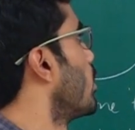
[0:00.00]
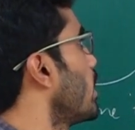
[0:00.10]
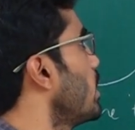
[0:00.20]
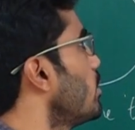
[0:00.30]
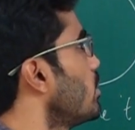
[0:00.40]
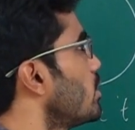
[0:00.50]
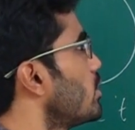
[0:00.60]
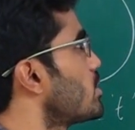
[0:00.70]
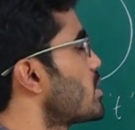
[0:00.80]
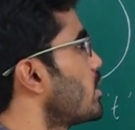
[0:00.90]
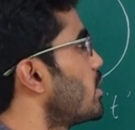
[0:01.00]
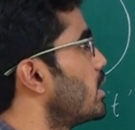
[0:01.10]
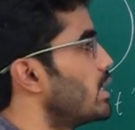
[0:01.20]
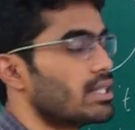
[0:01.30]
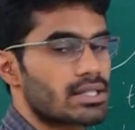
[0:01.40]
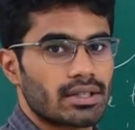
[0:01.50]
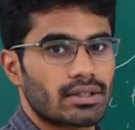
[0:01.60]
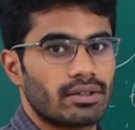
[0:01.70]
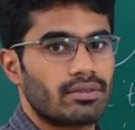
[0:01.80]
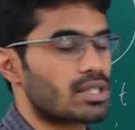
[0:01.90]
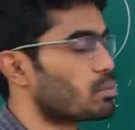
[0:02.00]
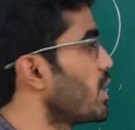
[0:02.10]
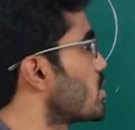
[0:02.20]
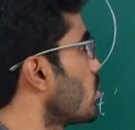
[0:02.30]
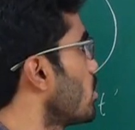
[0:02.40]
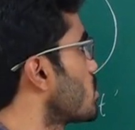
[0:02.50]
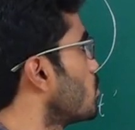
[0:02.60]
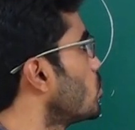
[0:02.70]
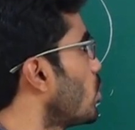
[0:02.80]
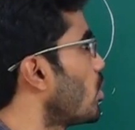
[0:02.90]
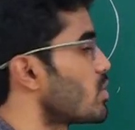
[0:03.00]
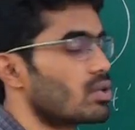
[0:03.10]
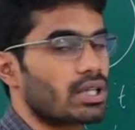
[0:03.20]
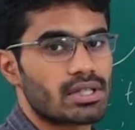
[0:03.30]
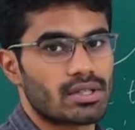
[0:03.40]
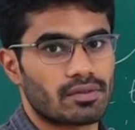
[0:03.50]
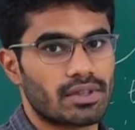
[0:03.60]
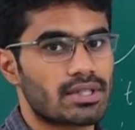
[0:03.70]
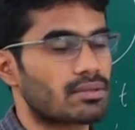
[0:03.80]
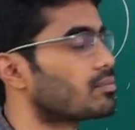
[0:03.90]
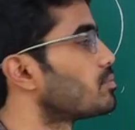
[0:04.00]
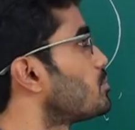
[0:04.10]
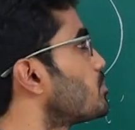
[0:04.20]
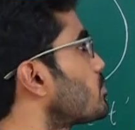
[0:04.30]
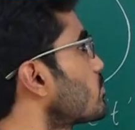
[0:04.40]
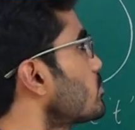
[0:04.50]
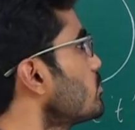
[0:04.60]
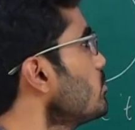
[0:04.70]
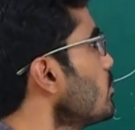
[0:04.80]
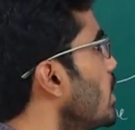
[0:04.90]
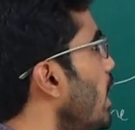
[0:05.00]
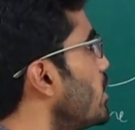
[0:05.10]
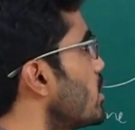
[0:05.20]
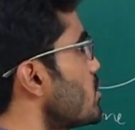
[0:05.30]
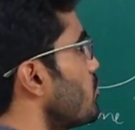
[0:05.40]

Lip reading: Here it is a disc which is placed on a smooth horizontal surface and it is